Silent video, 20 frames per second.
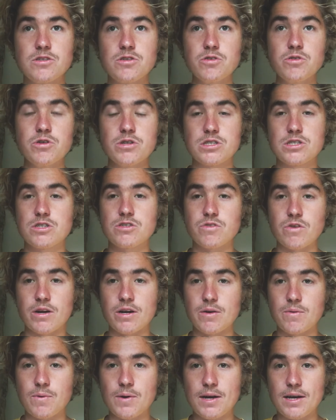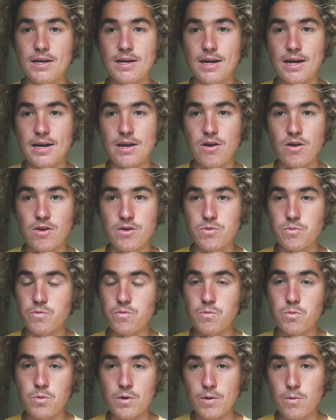do it straight away and not
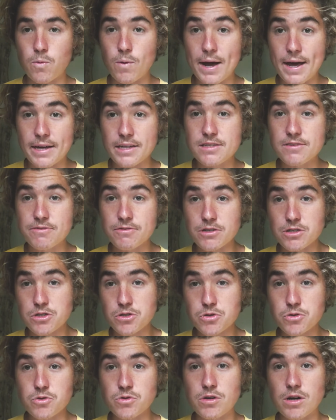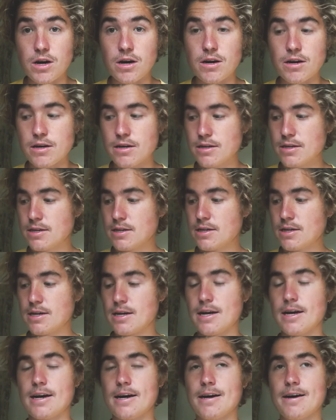wait for too long.
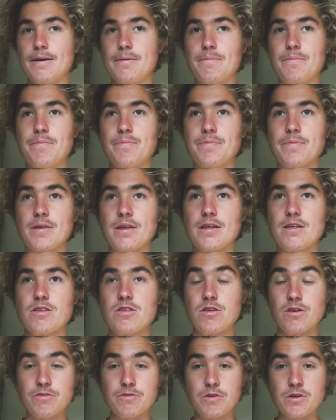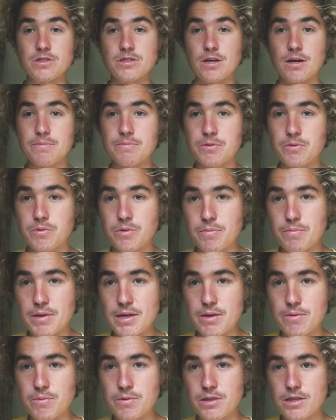So for example, with
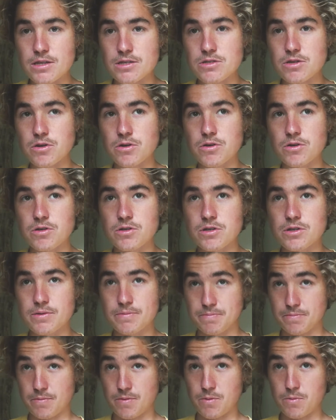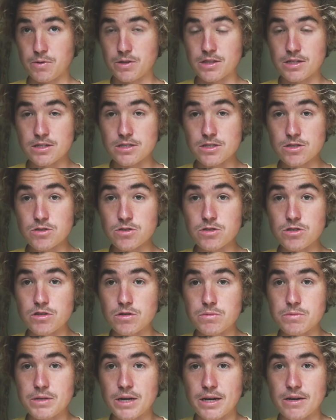me, with this
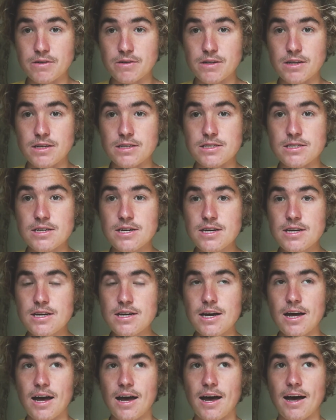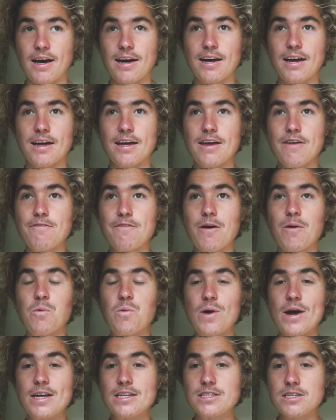YouTube channel is, if I
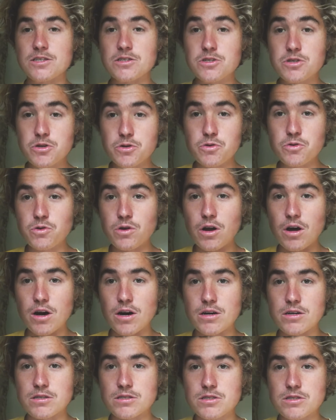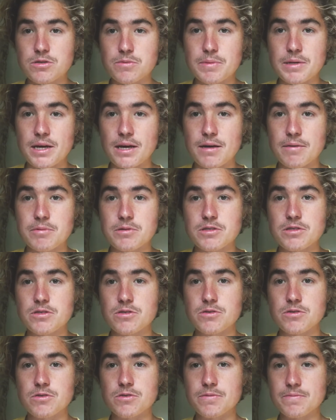waited too long to be able
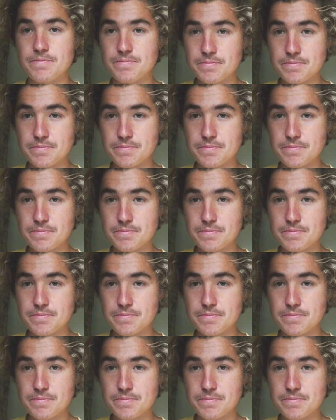to